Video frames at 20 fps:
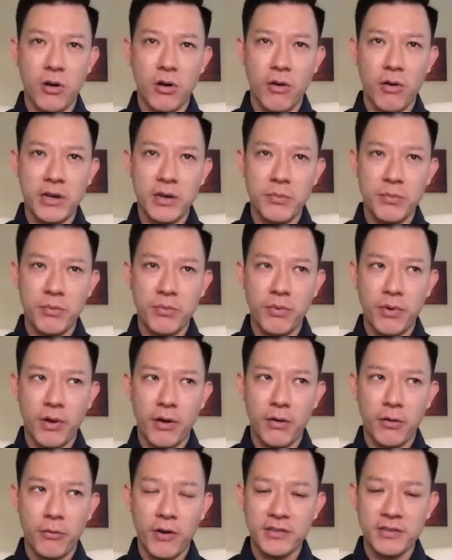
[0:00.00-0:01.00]
any
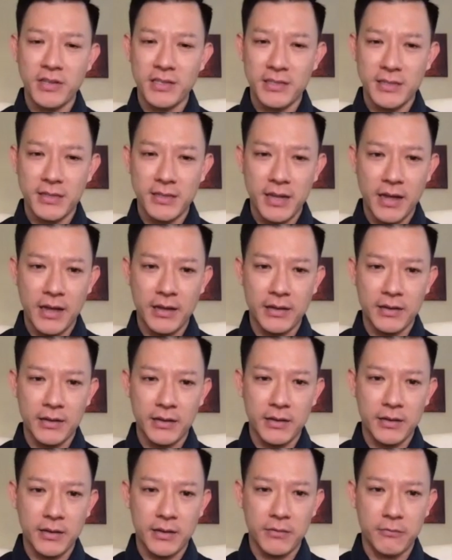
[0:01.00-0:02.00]
perio residency that
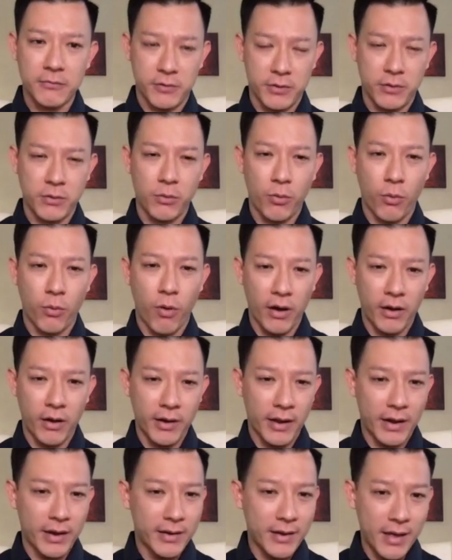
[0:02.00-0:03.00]
required
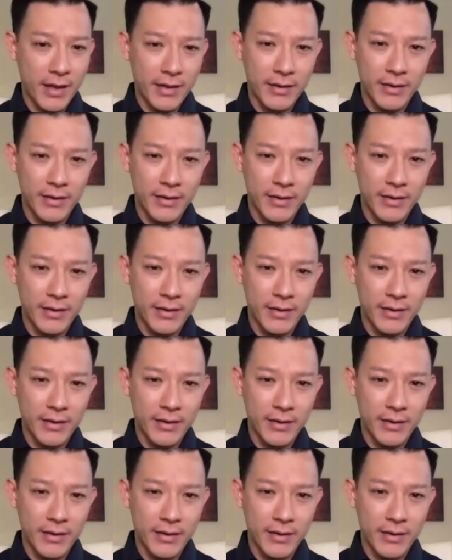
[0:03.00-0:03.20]
A D A T.